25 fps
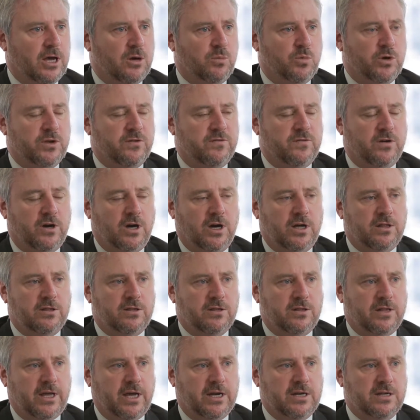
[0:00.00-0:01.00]
We find
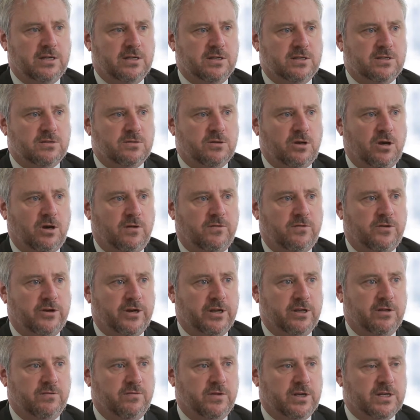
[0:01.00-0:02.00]
that is
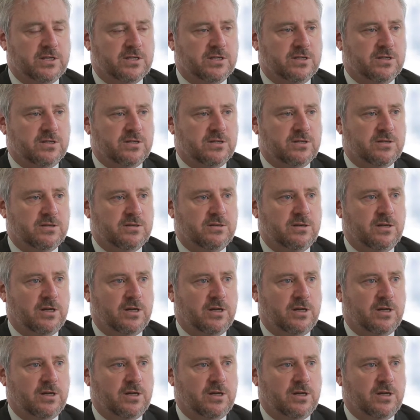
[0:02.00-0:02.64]
offering investors